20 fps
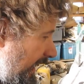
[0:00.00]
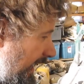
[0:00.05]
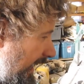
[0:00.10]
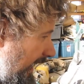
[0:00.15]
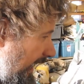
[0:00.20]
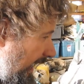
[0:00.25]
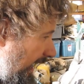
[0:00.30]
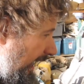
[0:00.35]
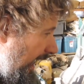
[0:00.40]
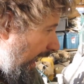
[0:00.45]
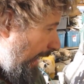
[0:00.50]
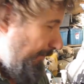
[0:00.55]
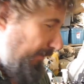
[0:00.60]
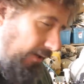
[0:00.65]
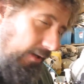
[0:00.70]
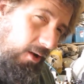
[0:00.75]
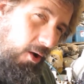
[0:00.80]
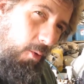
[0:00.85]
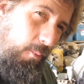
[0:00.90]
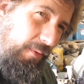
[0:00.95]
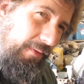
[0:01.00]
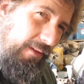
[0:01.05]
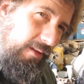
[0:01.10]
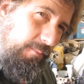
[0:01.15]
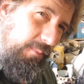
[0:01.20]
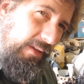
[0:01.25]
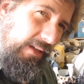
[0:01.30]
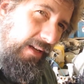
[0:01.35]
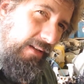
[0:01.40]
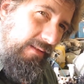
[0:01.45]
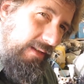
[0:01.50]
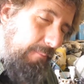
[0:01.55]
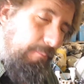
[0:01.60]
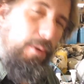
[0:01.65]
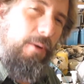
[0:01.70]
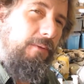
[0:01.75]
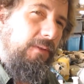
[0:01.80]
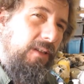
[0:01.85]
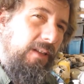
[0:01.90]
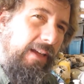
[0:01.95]
I'm going to cope with it because I'm
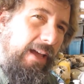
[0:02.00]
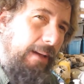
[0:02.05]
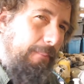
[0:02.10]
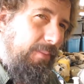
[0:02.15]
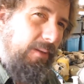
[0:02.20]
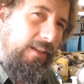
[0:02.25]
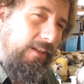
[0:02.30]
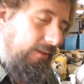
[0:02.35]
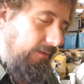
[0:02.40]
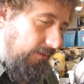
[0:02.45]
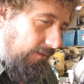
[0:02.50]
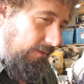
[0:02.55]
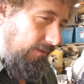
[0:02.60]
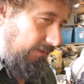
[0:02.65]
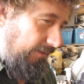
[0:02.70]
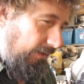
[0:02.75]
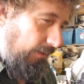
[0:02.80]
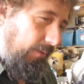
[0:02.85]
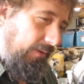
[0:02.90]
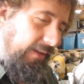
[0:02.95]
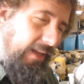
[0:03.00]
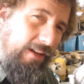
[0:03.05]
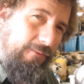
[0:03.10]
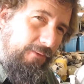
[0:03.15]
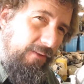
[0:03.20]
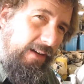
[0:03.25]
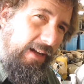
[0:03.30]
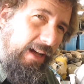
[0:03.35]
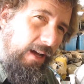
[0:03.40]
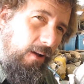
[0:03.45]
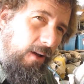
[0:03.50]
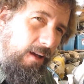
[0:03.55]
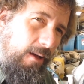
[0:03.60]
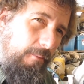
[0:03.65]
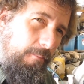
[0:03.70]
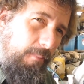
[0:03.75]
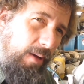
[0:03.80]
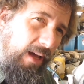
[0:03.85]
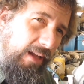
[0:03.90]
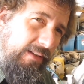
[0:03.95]
perfectly happy to just deal with that for now.
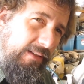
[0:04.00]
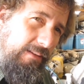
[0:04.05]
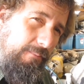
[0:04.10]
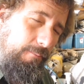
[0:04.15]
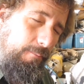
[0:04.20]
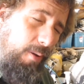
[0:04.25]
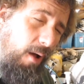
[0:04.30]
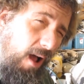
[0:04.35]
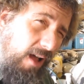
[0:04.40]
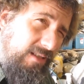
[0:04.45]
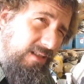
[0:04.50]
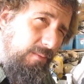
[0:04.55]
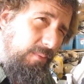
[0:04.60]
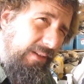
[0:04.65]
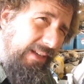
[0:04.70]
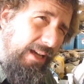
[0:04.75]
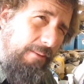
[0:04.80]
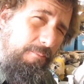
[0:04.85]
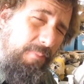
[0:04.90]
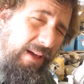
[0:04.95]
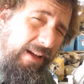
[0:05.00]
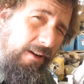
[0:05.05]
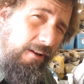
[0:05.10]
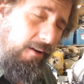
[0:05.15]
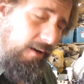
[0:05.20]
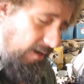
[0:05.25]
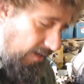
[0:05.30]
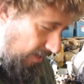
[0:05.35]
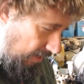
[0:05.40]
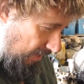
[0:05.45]
But possibly a better